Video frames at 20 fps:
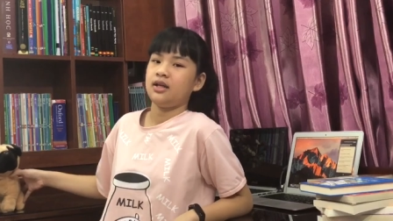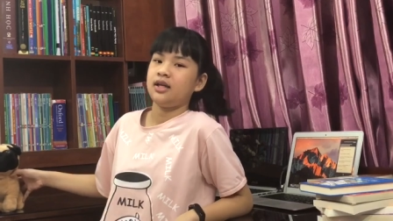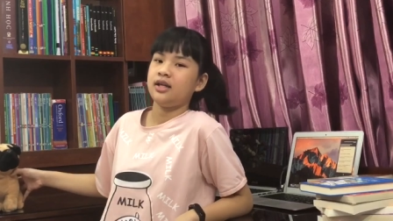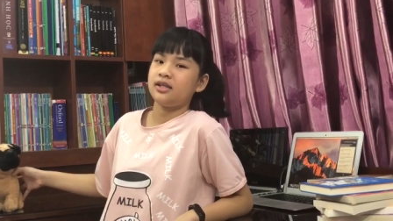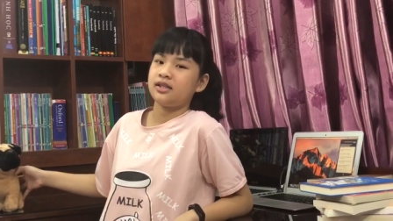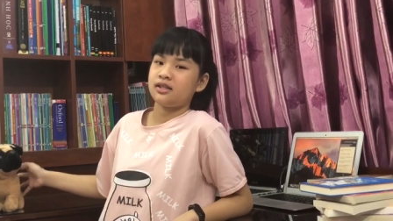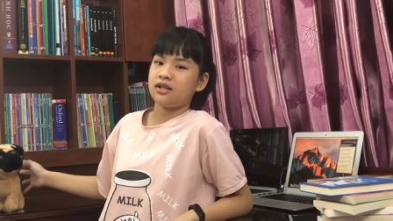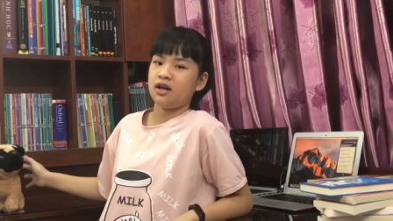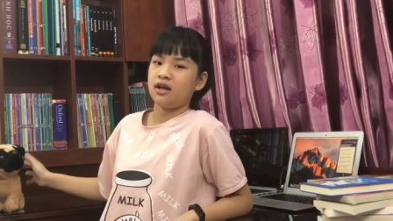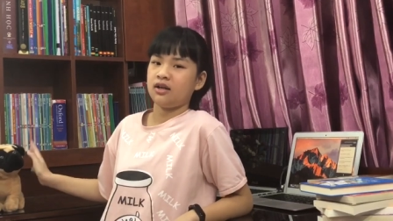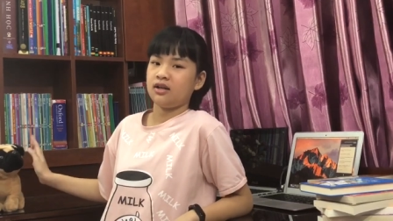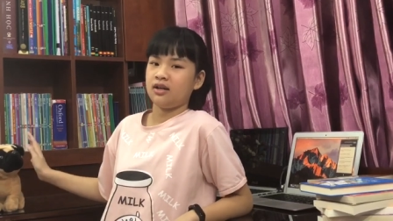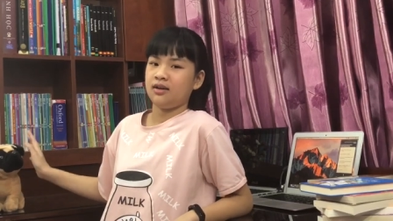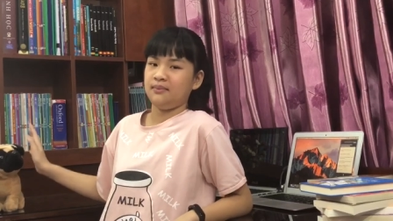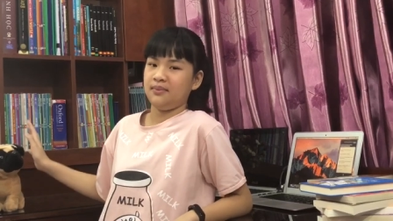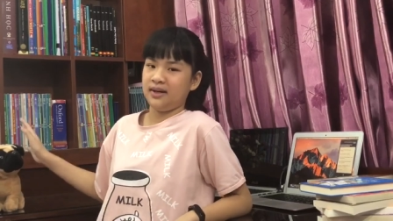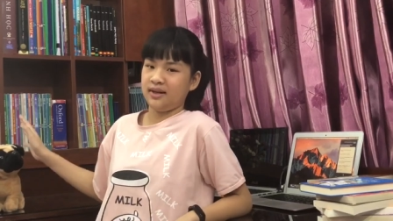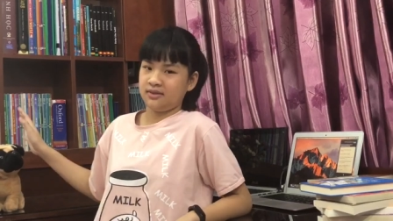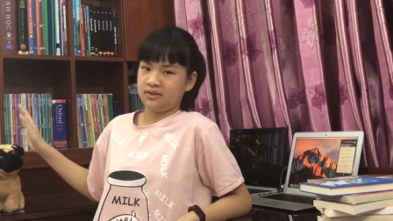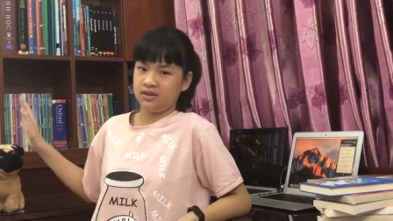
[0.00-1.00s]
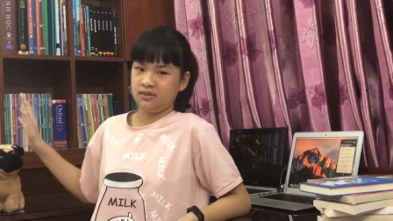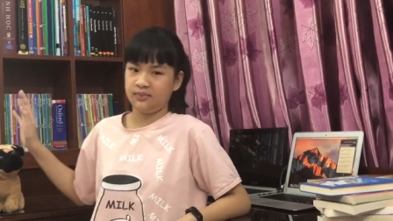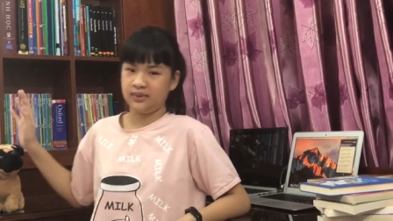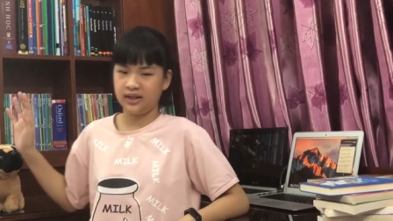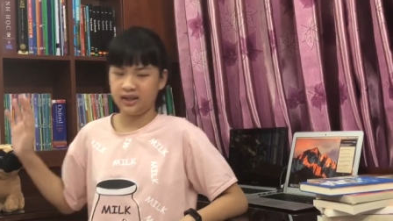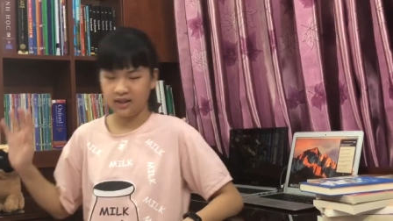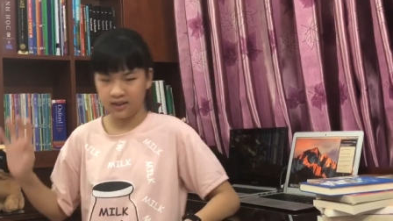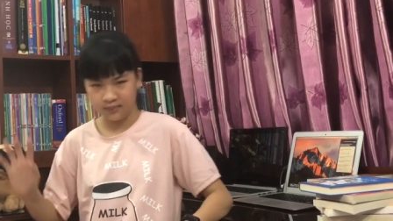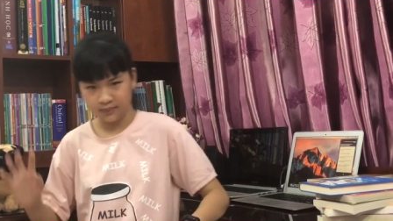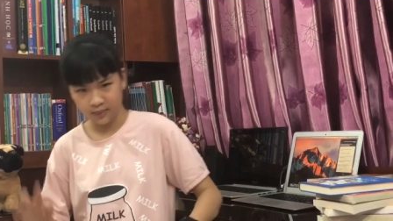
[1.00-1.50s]
he's not about to be
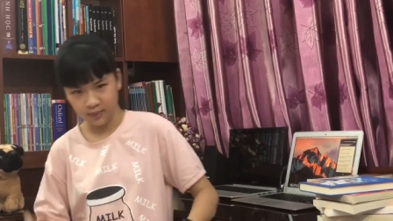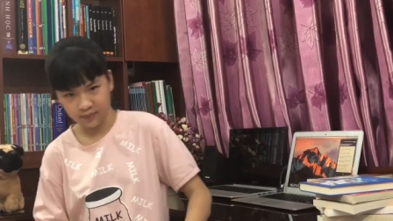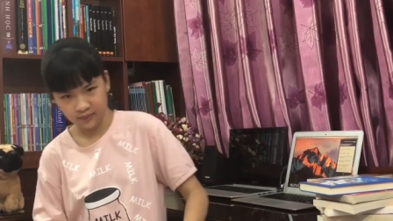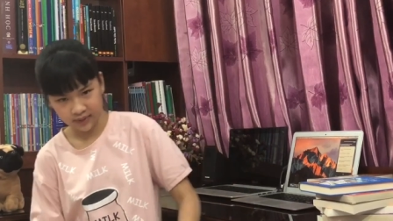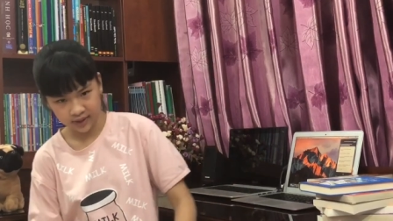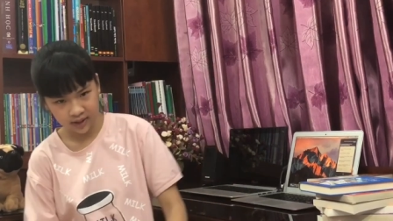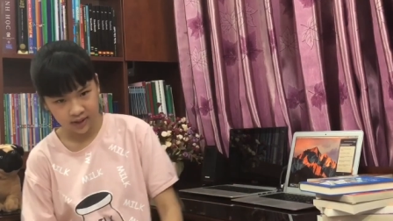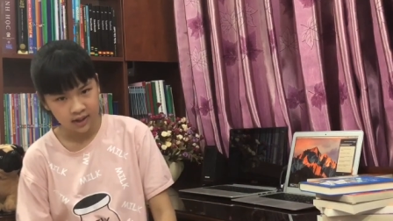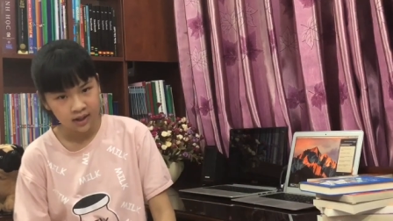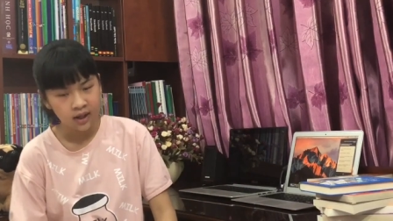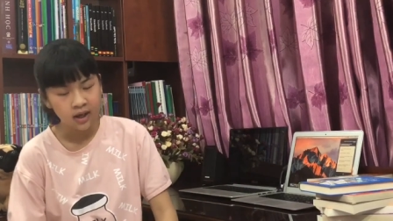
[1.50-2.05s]
in the movie.